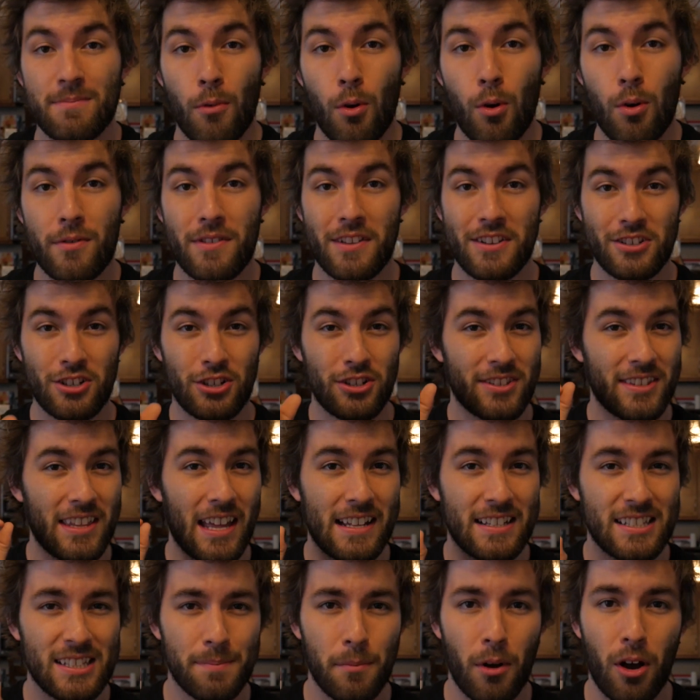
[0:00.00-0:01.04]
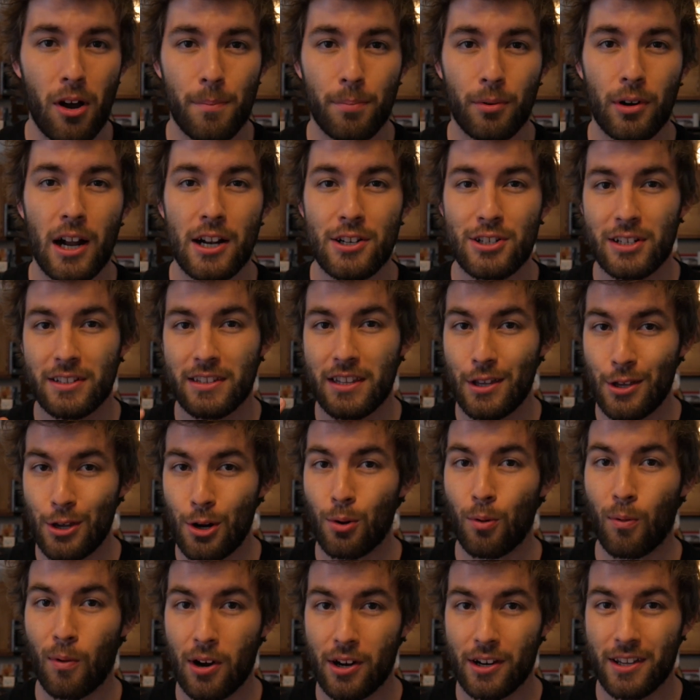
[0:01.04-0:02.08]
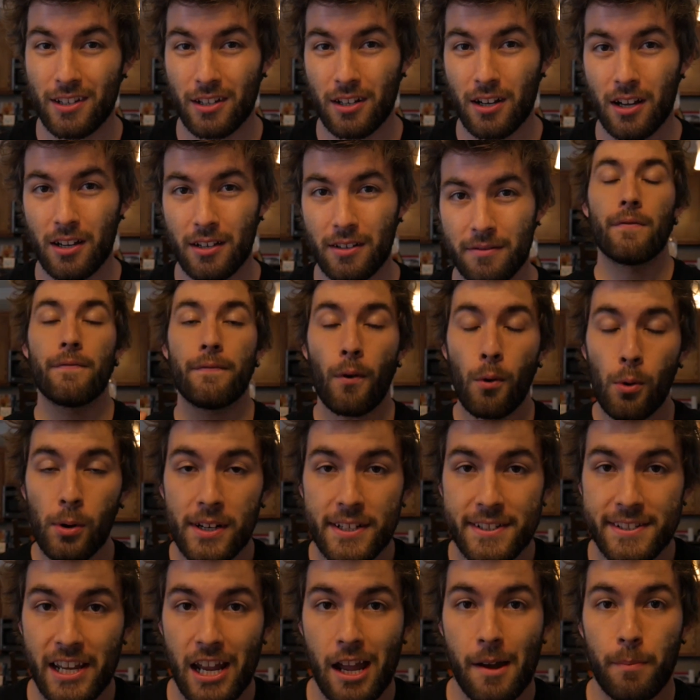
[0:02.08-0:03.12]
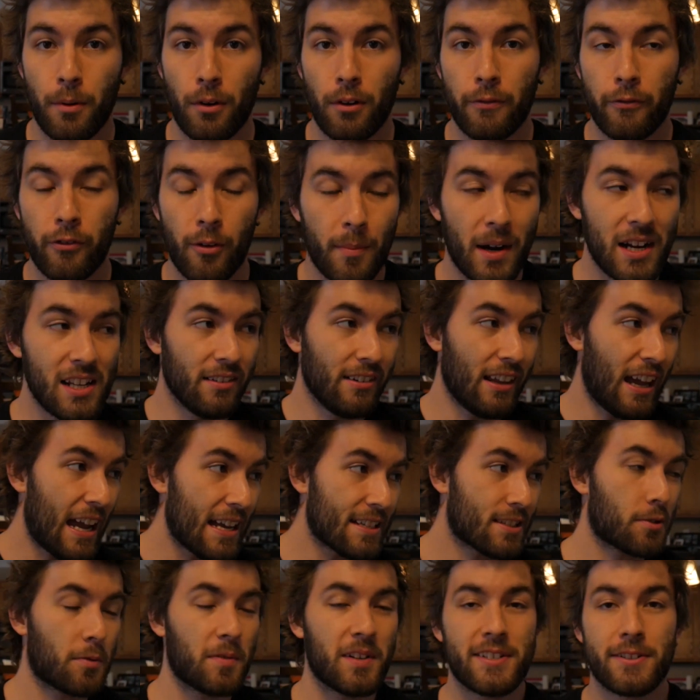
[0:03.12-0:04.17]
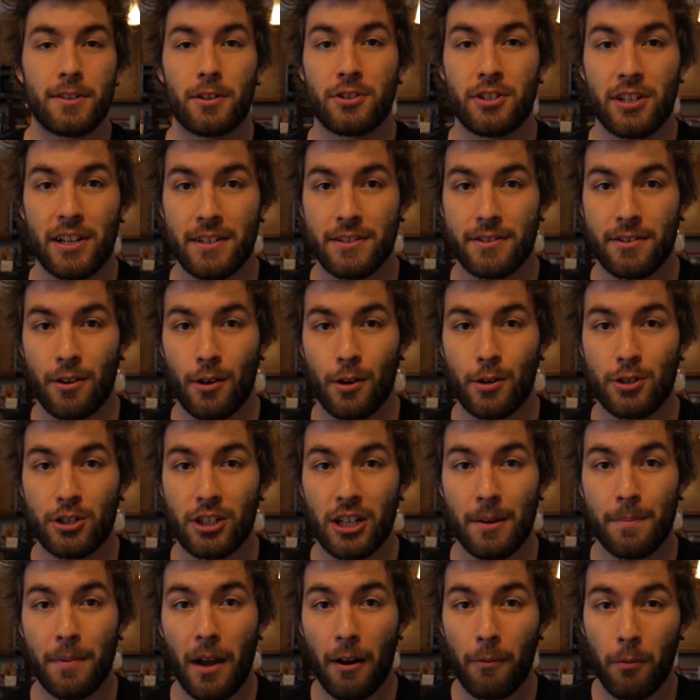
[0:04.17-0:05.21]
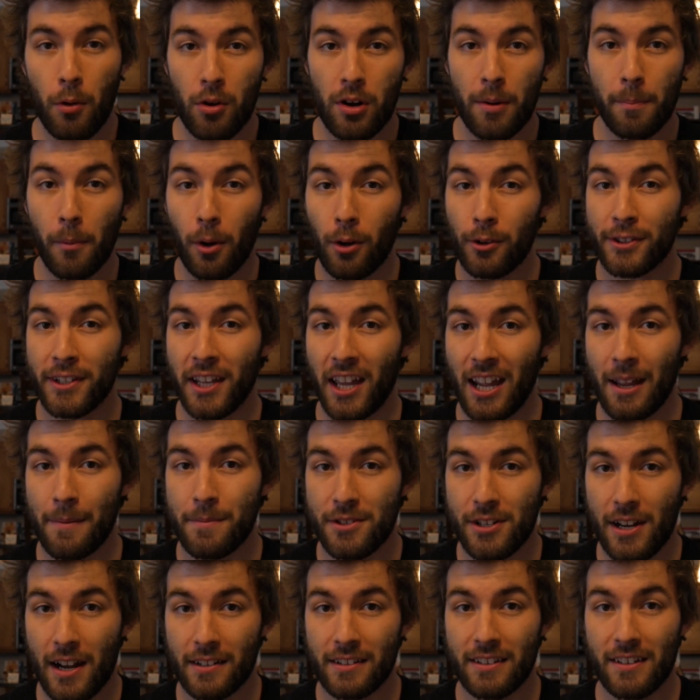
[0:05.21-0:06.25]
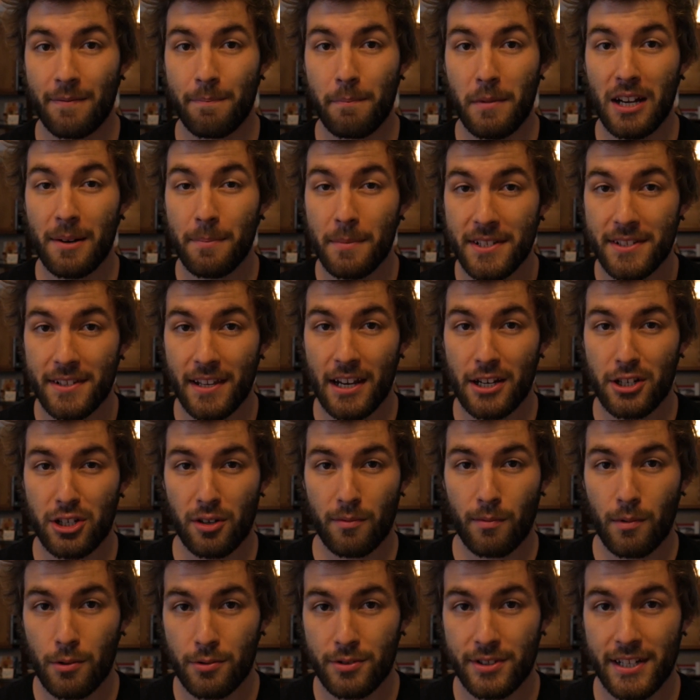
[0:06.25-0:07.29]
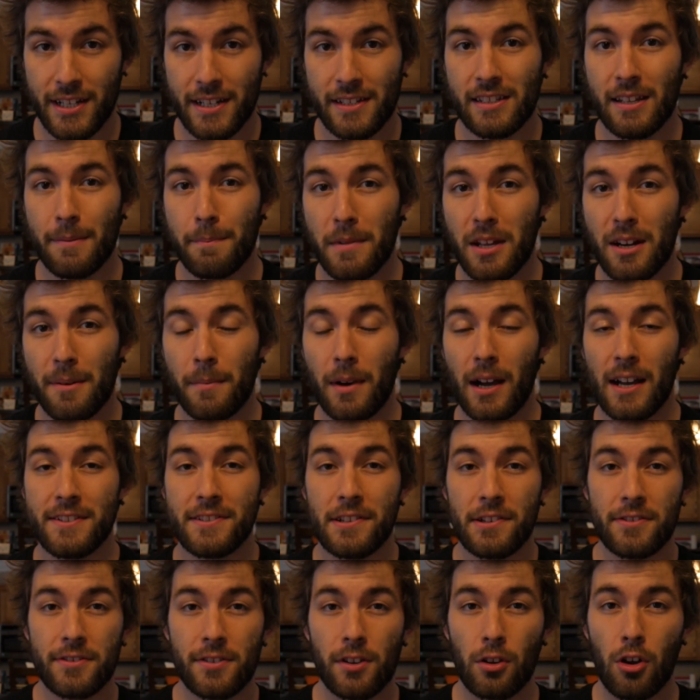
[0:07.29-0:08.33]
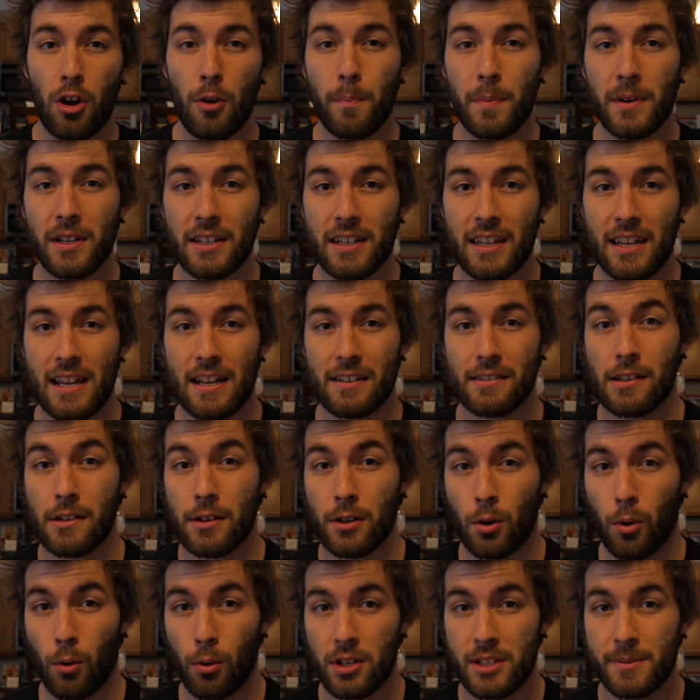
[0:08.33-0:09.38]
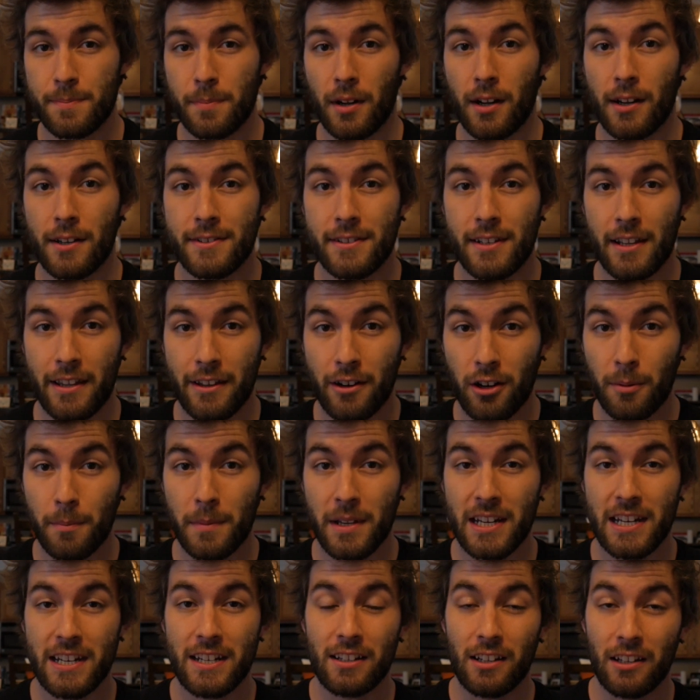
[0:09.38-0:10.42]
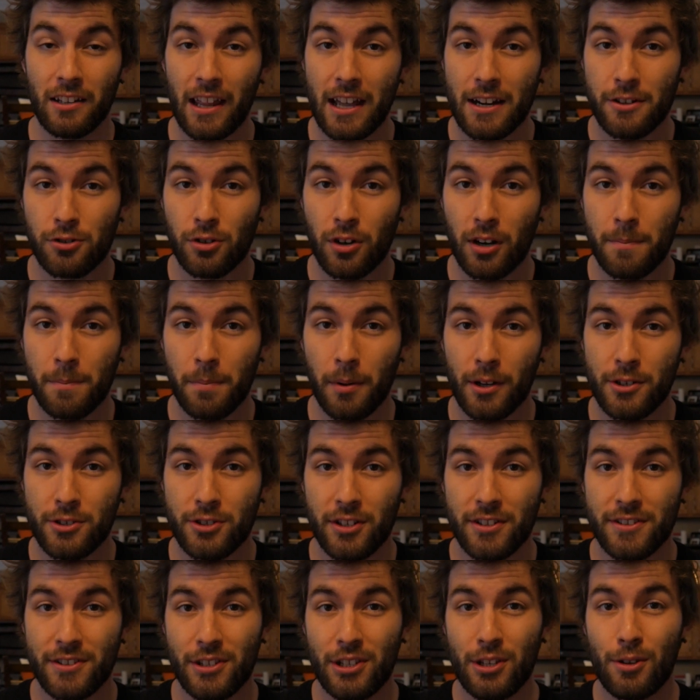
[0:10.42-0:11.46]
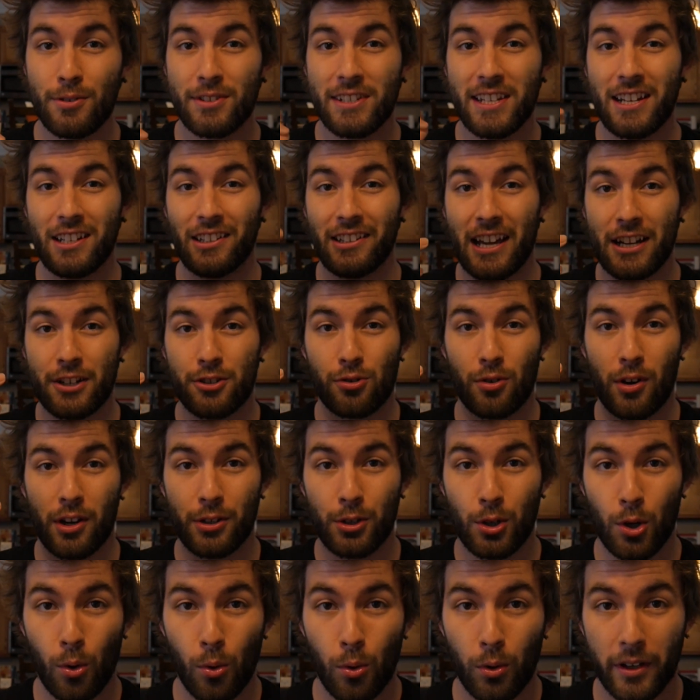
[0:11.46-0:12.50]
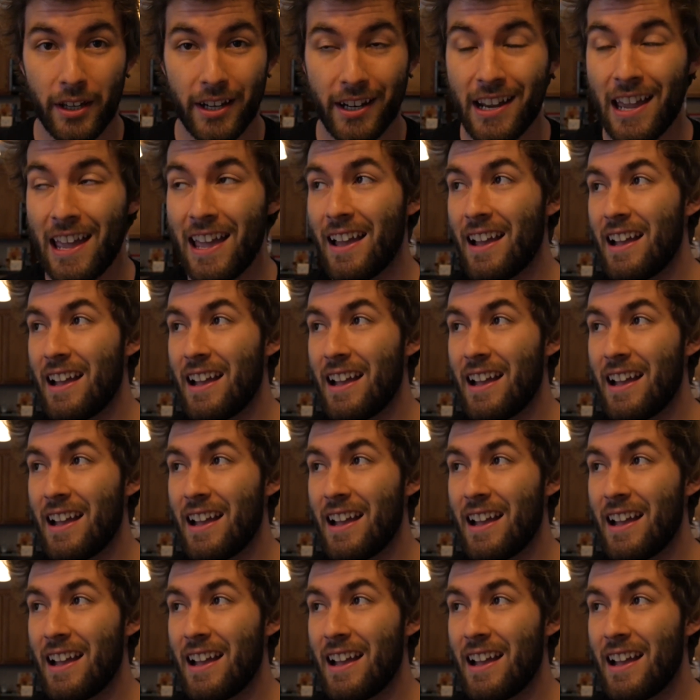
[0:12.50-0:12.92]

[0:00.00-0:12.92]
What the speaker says: more than just that small project that you're working on. For example, for my last research internship, I wrote a multi-objective minimization routine that minimized the slope and kick that corresponds to intermediate electron bunches used in electron cooling.